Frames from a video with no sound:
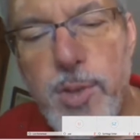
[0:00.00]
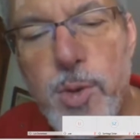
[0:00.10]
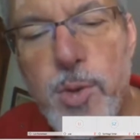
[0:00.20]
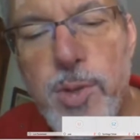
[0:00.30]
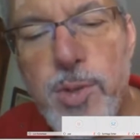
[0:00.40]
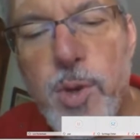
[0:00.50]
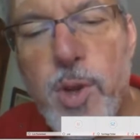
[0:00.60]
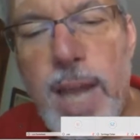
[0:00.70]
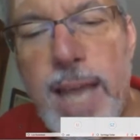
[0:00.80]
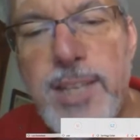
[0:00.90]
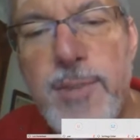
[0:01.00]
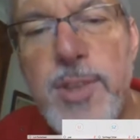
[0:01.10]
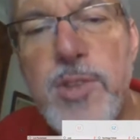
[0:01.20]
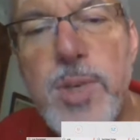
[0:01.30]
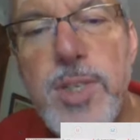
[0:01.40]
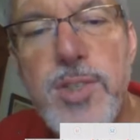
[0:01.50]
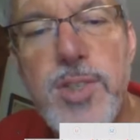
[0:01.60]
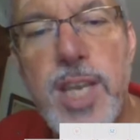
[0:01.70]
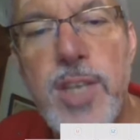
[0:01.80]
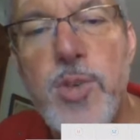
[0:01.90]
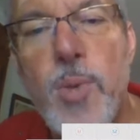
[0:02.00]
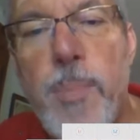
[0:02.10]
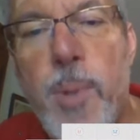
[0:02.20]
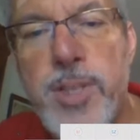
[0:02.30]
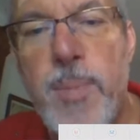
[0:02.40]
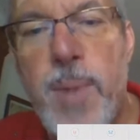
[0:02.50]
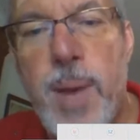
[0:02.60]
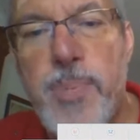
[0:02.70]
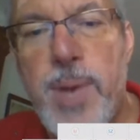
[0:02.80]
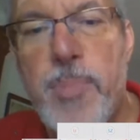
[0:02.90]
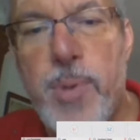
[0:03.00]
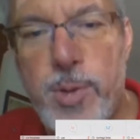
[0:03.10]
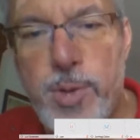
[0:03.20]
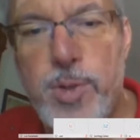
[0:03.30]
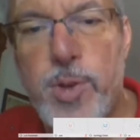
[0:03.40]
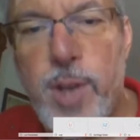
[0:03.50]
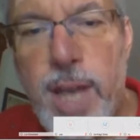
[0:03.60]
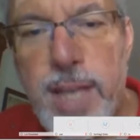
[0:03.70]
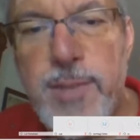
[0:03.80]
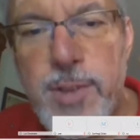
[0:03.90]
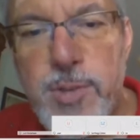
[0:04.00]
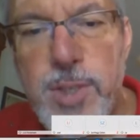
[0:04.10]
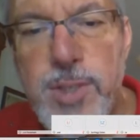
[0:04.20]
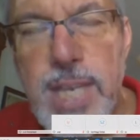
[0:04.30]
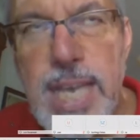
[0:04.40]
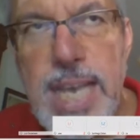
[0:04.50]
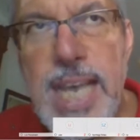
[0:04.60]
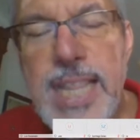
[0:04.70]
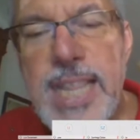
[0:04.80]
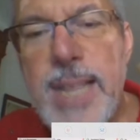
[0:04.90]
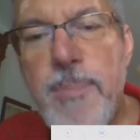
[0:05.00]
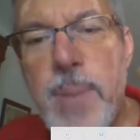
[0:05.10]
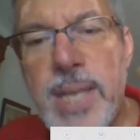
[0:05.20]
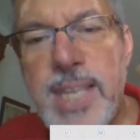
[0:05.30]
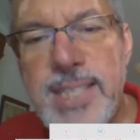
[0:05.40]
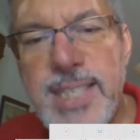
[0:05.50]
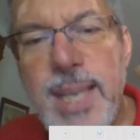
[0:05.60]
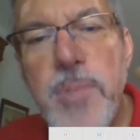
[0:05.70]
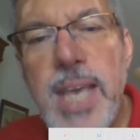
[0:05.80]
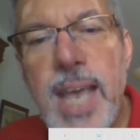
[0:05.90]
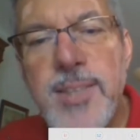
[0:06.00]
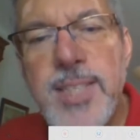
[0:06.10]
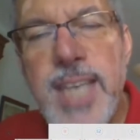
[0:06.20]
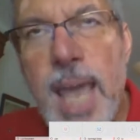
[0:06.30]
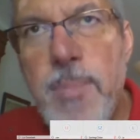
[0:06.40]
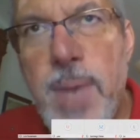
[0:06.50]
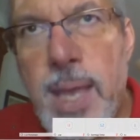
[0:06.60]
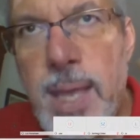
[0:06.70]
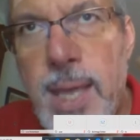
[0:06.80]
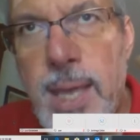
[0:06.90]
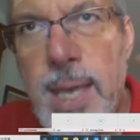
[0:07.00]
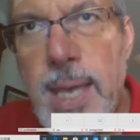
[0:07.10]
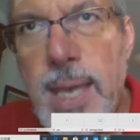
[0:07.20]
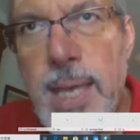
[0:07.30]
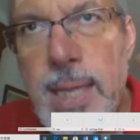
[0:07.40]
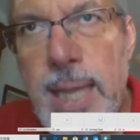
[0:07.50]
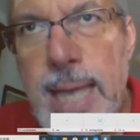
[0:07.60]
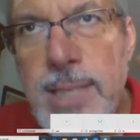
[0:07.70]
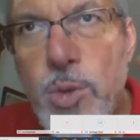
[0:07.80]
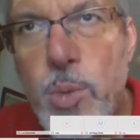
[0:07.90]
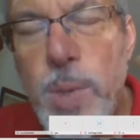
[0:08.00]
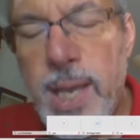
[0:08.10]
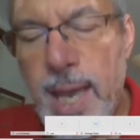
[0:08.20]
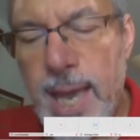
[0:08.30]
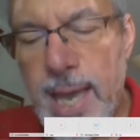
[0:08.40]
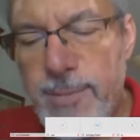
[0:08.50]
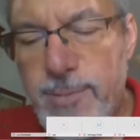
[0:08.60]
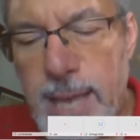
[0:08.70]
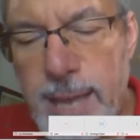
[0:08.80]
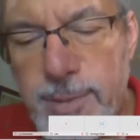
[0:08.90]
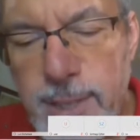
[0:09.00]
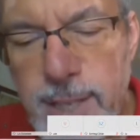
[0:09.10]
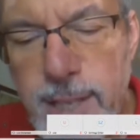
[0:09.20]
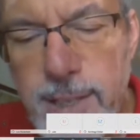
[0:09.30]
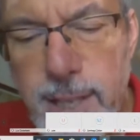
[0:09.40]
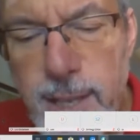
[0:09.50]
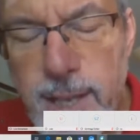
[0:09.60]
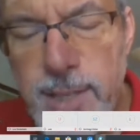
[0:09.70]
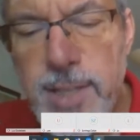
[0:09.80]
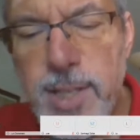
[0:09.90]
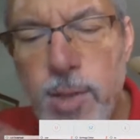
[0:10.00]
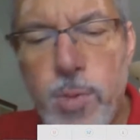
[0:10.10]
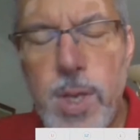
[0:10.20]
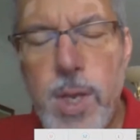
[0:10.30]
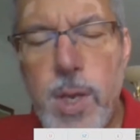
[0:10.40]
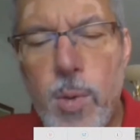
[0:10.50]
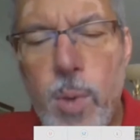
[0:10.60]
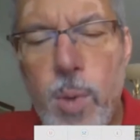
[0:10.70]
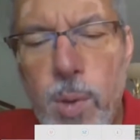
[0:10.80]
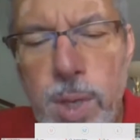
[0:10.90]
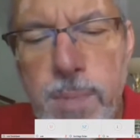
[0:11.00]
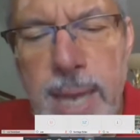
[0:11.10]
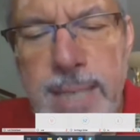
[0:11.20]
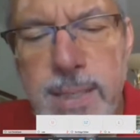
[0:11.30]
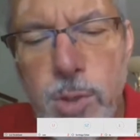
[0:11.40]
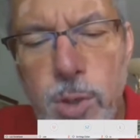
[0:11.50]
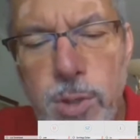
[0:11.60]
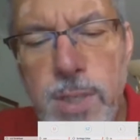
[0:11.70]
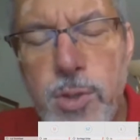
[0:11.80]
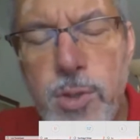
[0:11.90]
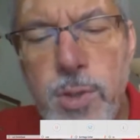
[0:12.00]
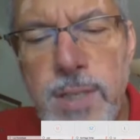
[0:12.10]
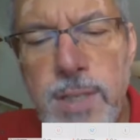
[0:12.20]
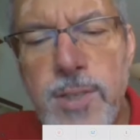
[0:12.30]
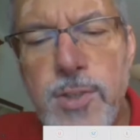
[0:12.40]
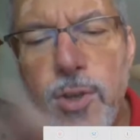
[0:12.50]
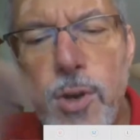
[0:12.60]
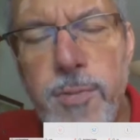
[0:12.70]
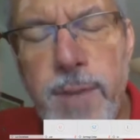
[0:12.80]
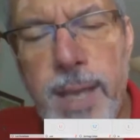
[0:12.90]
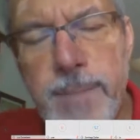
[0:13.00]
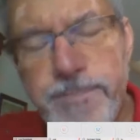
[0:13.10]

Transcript: to collective interests into a bottom-up approach to collective interests. But something else came last week. I've conducted with my students a survey